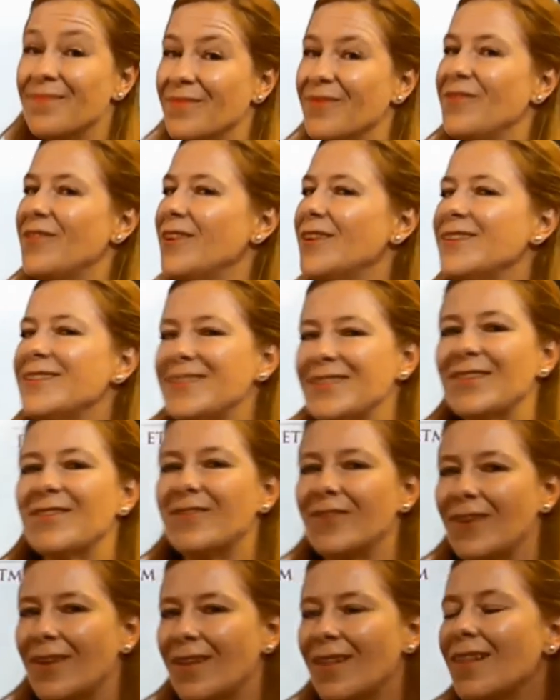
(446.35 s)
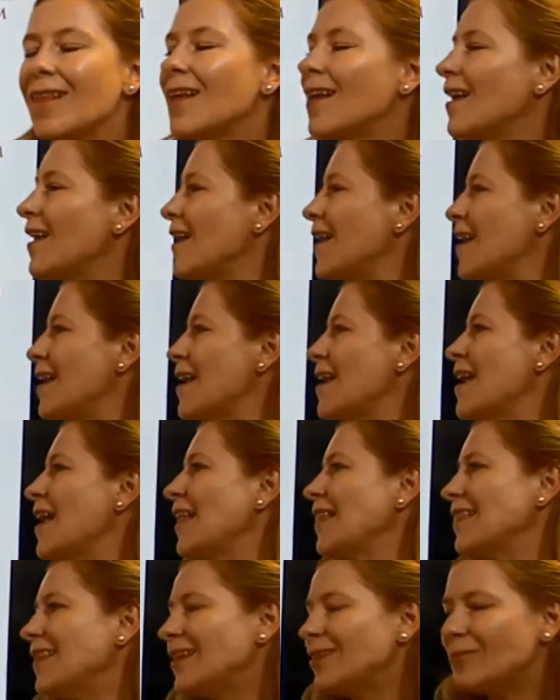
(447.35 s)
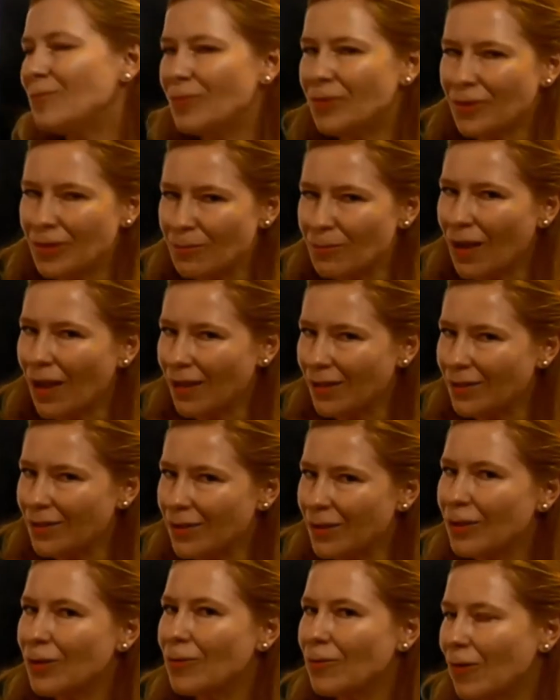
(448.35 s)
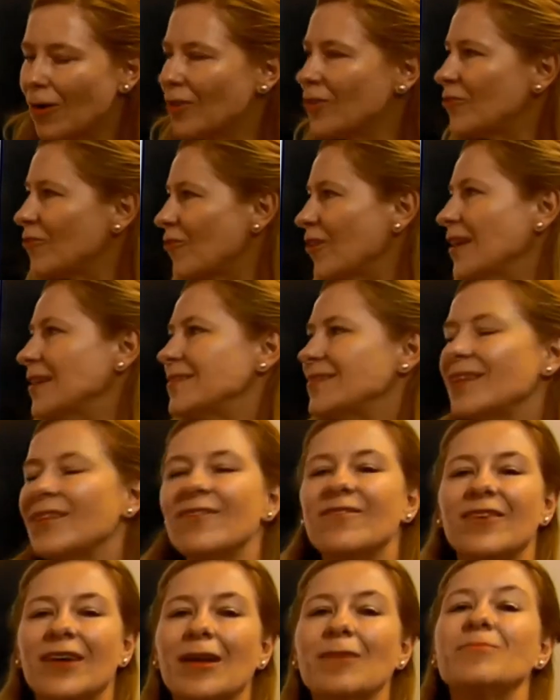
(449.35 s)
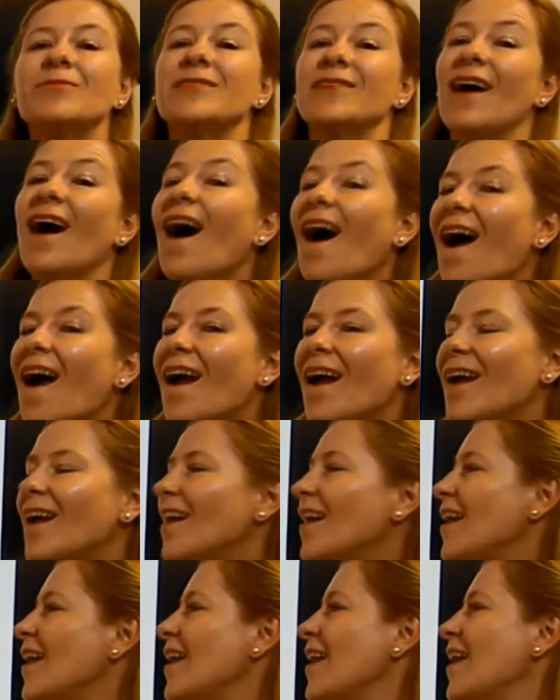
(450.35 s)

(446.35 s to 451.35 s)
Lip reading: First of all, let me remind you what phrasal verbs are.